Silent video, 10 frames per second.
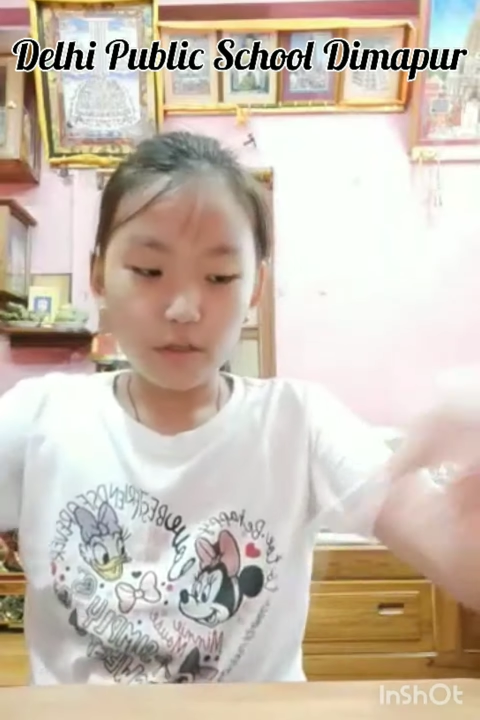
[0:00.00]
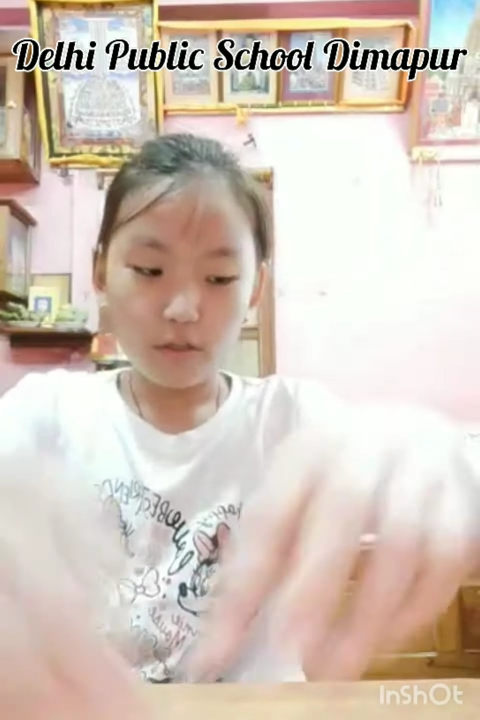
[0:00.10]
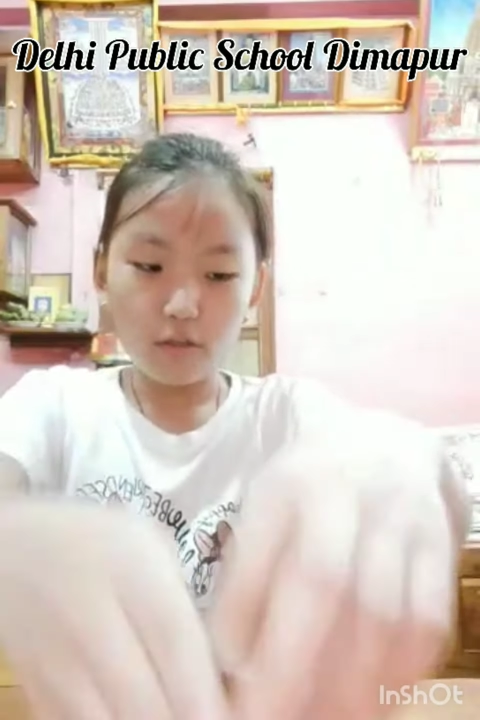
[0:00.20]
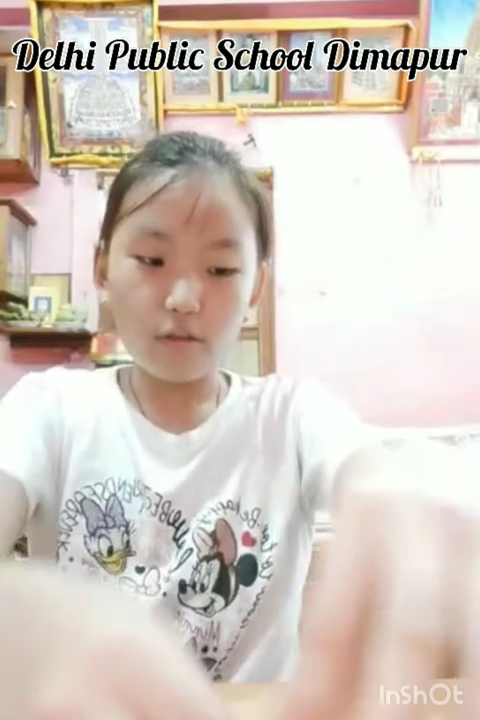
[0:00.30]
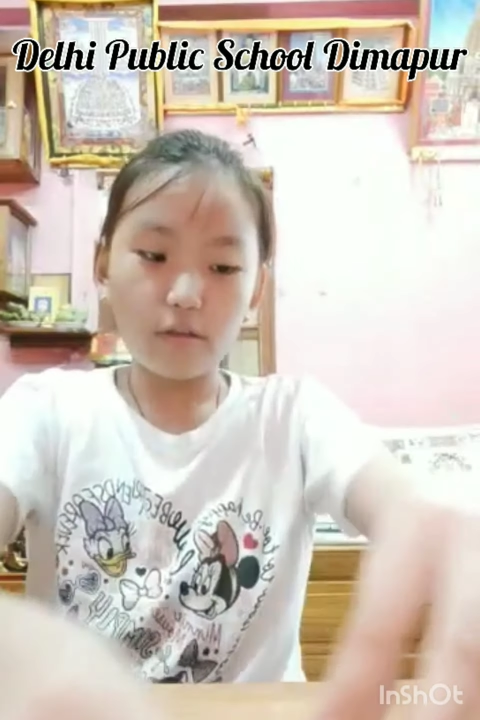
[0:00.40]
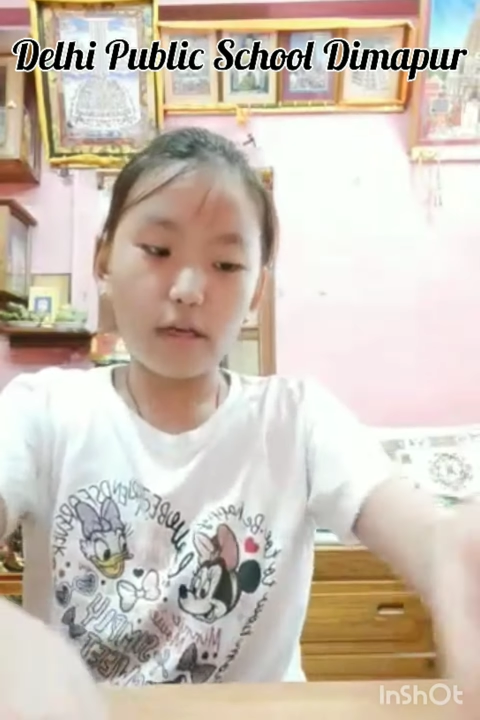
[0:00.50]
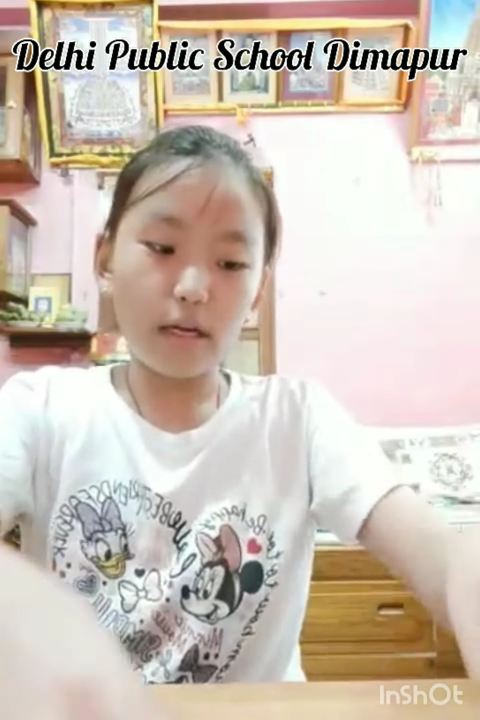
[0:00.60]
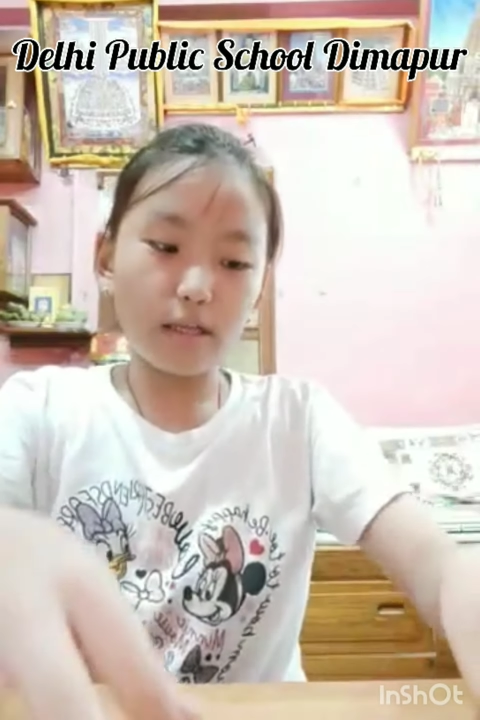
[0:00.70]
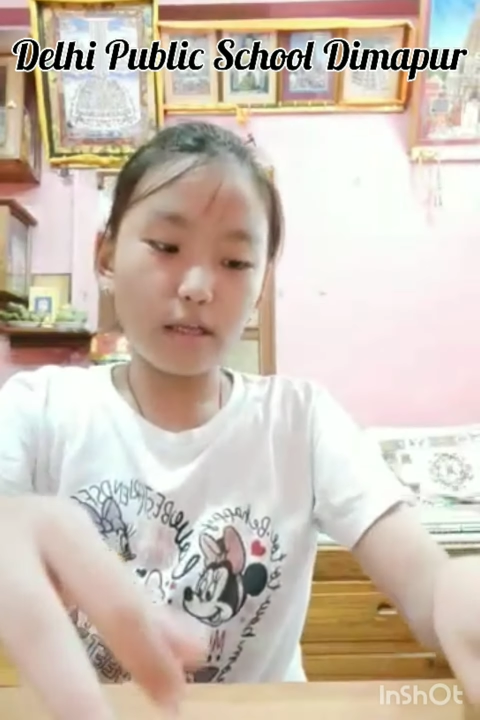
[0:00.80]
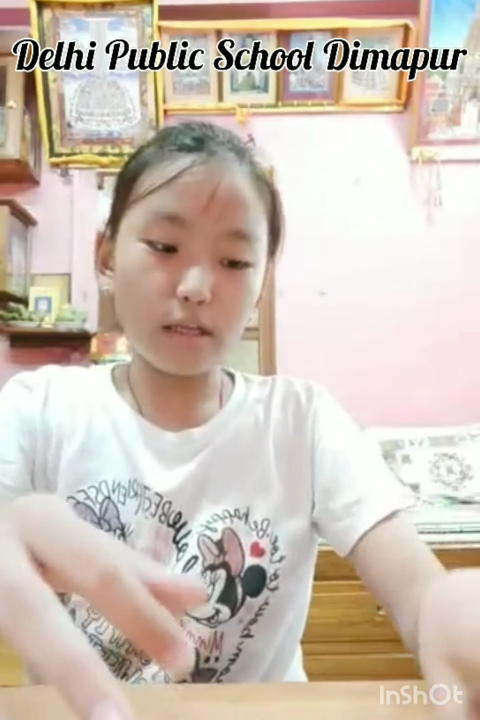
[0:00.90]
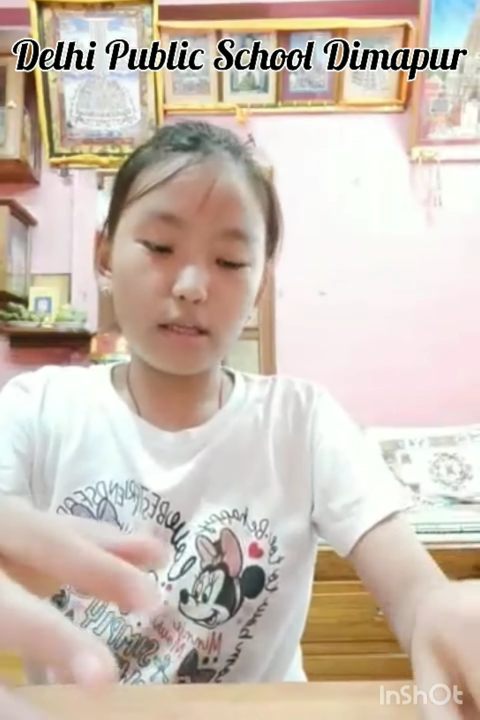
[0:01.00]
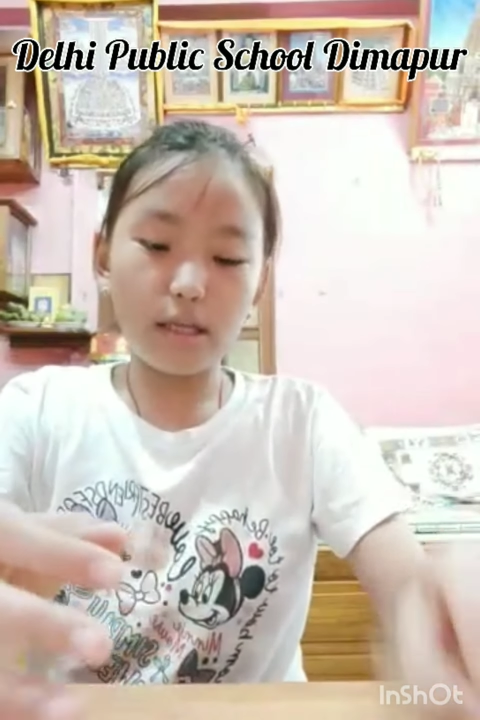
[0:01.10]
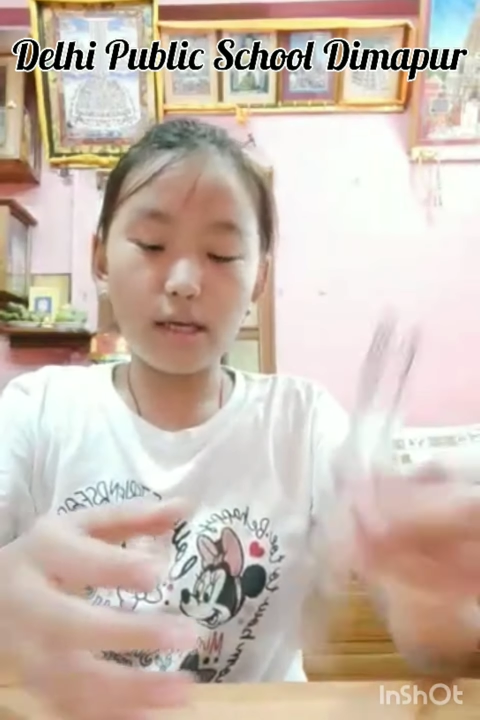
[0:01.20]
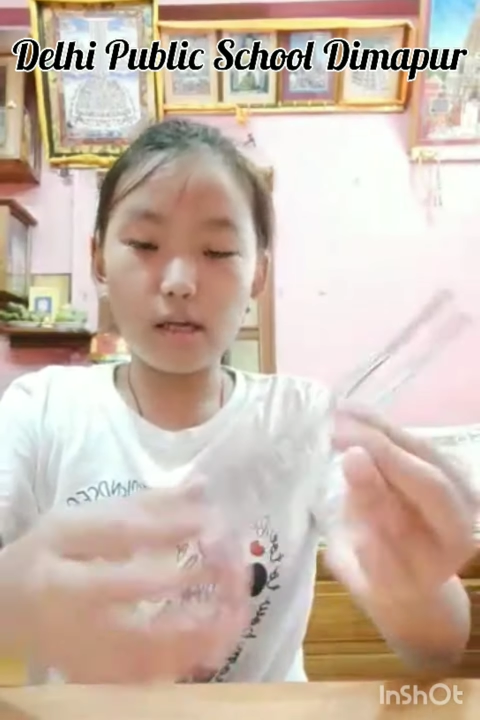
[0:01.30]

So another thing